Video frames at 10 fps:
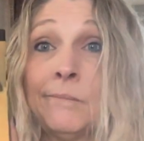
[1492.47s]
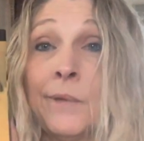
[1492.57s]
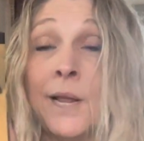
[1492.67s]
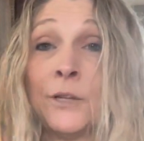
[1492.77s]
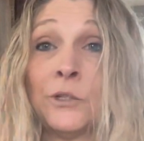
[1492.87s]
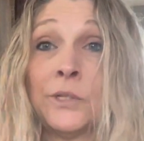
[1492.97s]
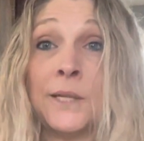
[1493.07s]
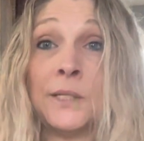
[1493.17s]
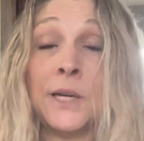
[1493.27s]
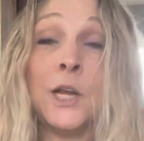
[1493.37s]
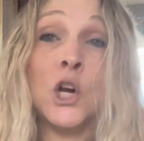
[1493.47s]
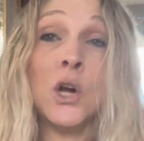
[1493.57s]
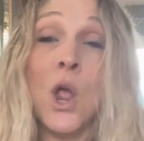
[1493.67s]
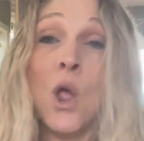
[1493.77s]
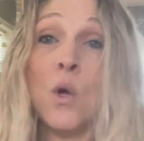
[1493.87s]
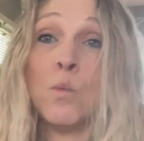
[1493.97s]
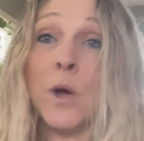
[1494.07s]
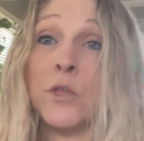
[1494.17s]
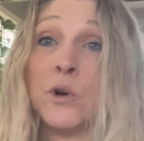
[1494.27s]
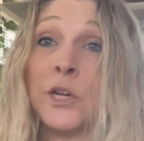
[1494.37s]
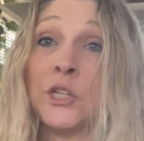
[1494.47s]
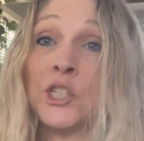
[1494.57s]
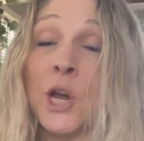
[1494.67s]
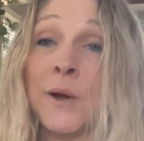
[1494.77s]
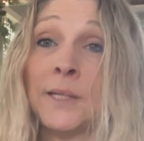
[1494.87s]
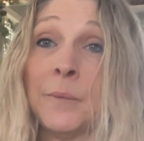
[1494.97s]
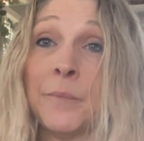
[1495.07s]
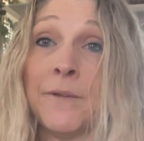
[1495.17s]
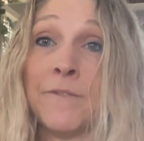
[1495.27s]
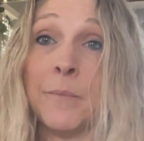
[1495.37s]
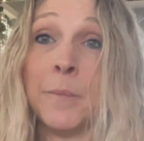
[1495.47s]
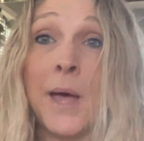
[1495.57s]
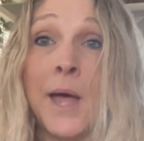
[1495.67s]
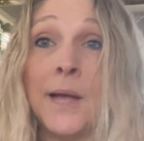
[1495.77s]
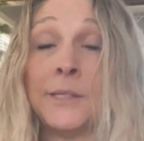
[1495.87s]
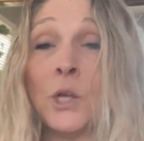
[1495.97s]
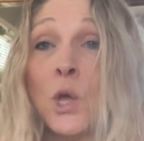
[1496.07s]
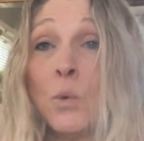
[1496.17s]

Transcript: an exercise in here, whether it's sharing something from the past,